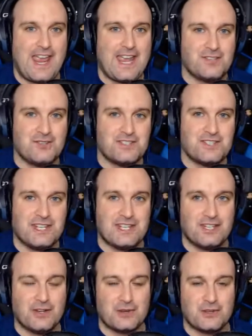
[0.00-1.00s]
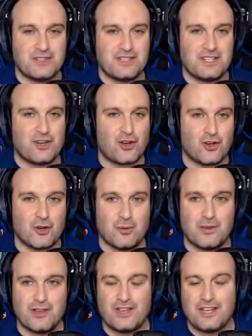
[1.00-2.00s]
and you see
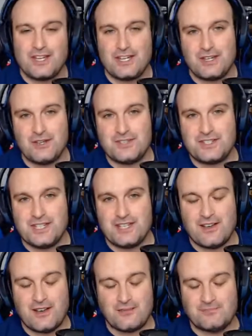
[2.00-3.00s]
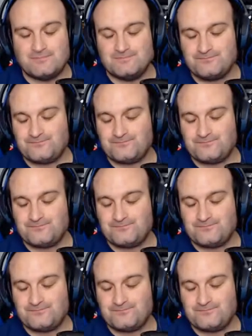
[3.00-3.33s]
Herb, you see John,